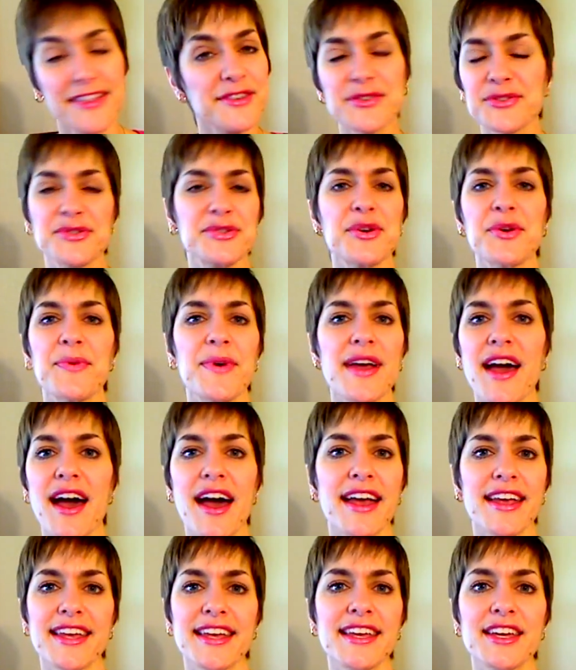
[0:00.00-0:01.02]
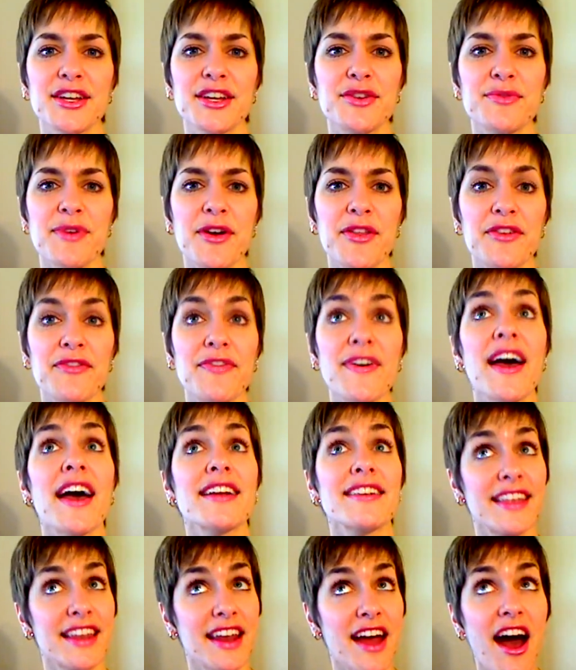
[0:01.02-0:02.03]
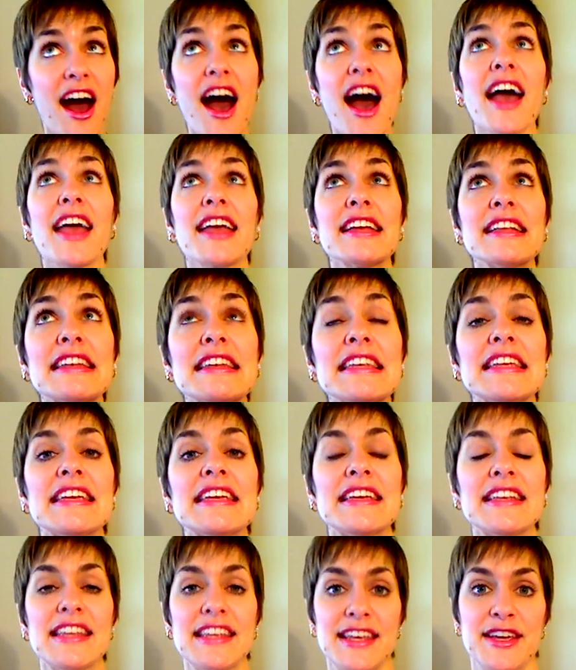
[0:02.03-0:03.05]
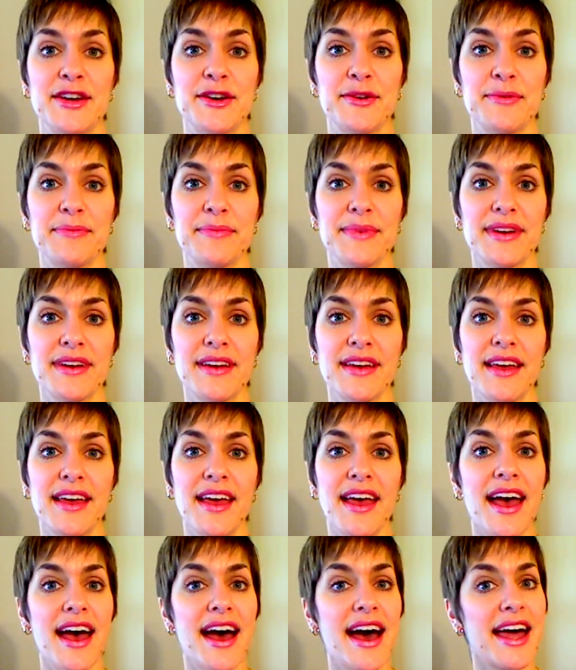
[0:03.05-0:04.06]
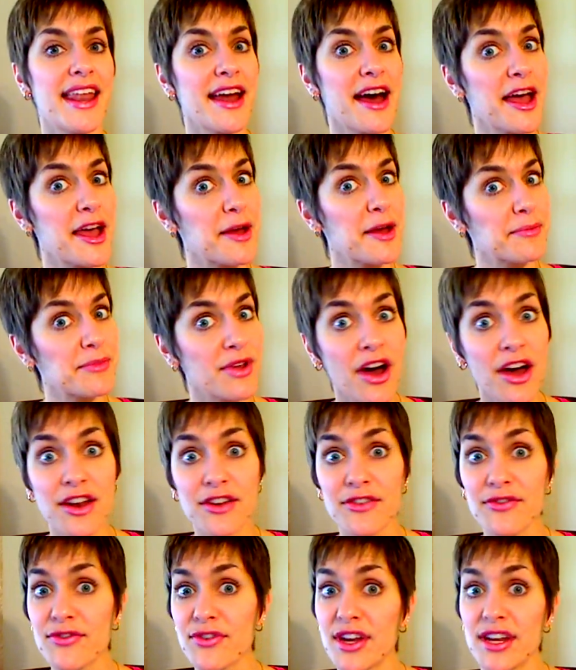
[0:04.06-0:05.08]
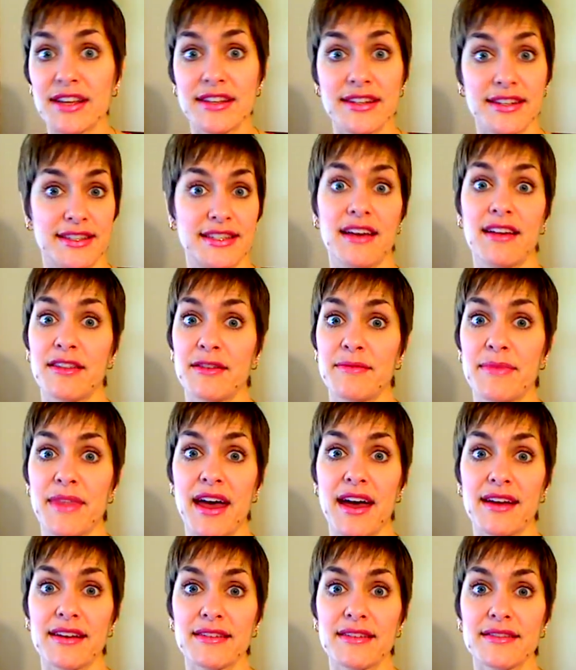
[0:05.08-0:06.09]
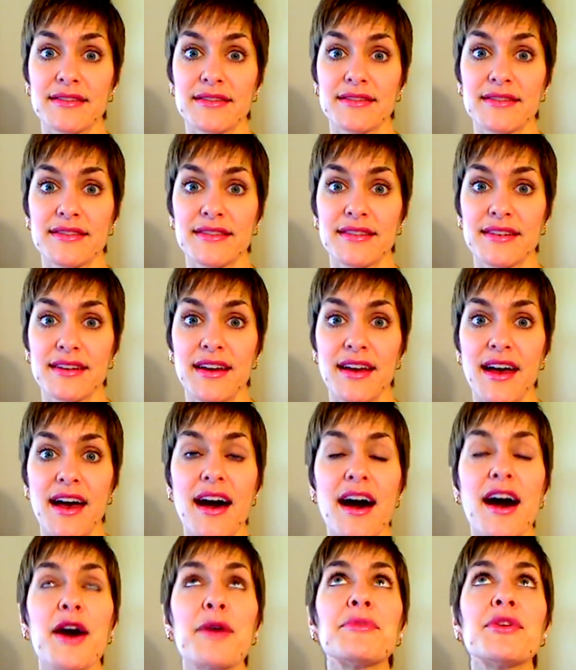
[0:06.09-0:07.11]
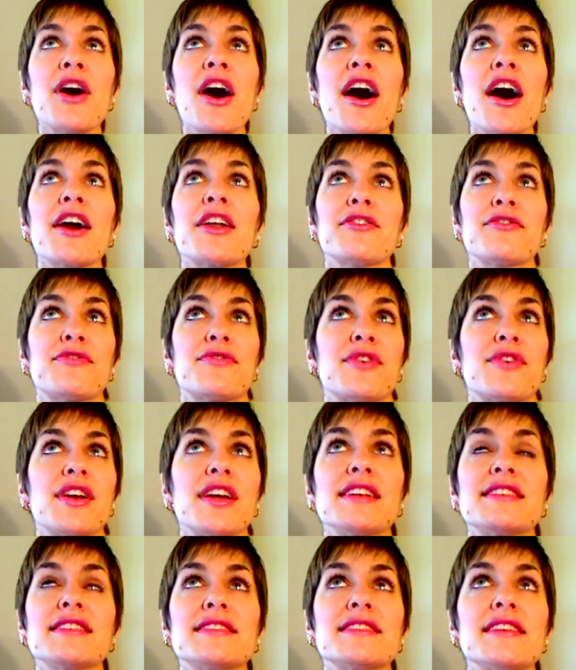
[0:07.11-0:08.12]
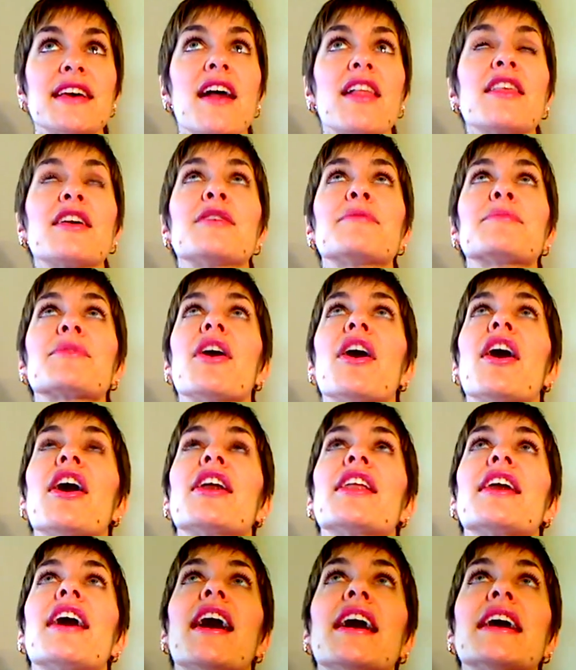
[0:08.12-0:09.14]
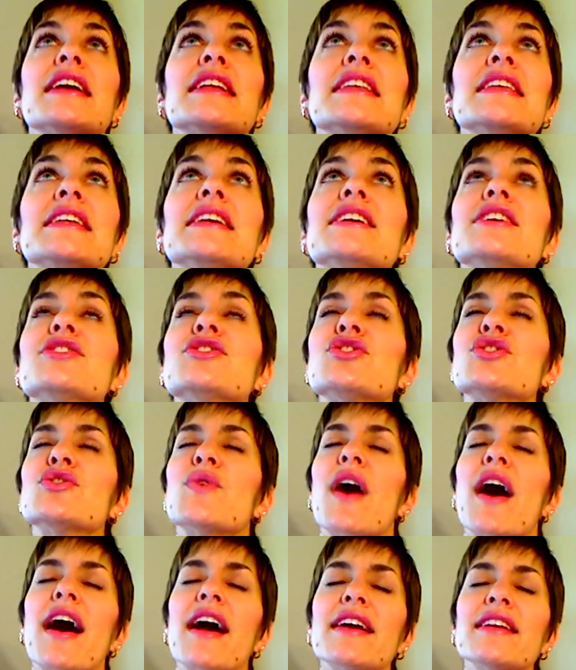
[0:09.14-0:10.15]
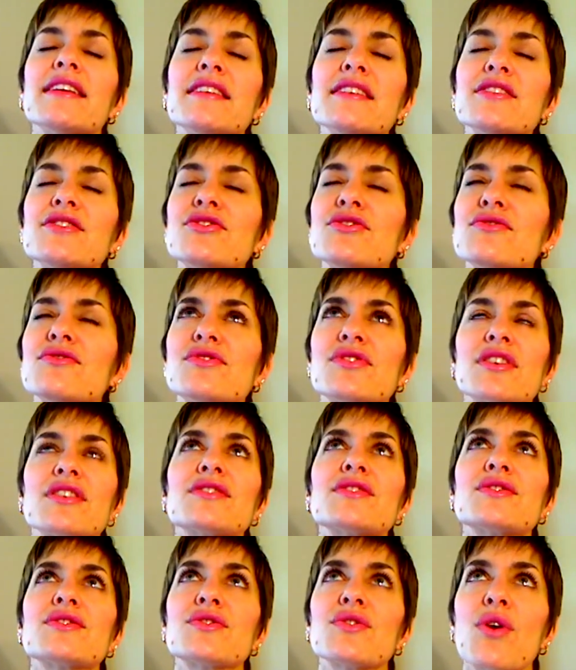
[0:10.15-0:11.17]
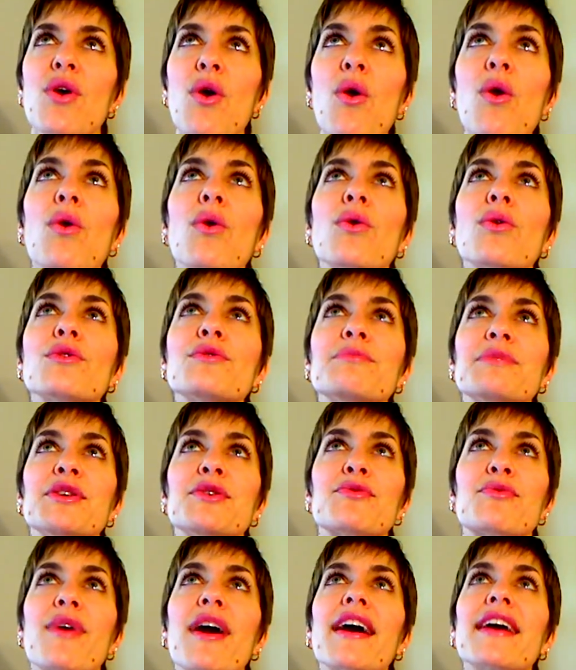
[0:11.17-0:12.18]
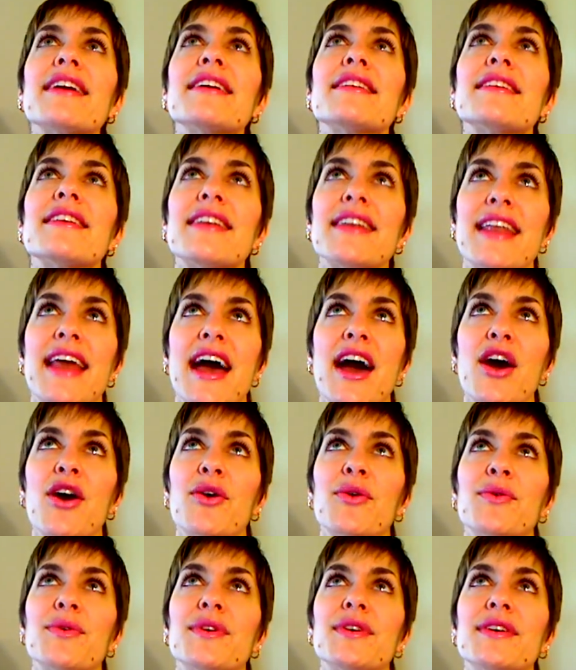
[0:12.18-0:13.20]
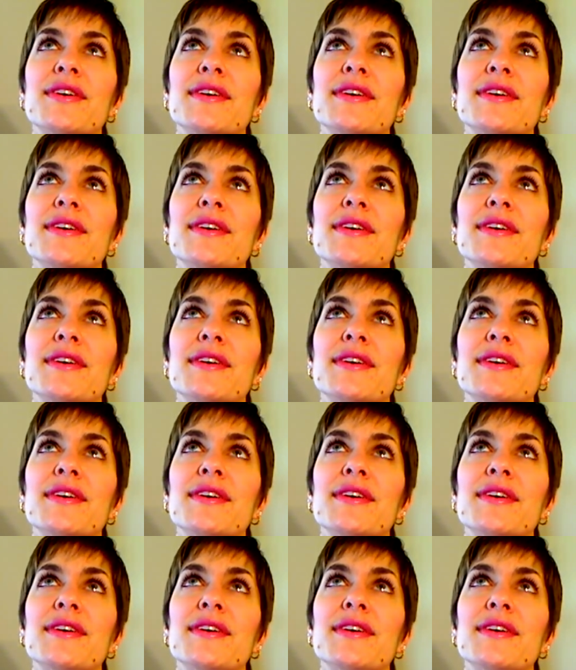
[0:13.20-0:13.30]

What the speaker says: There's no way I can get around the fact that I need Him. And I am not afraid to tell Him that. I'm not afraid to tell Him, God, I need you. I need you just to hold me right now.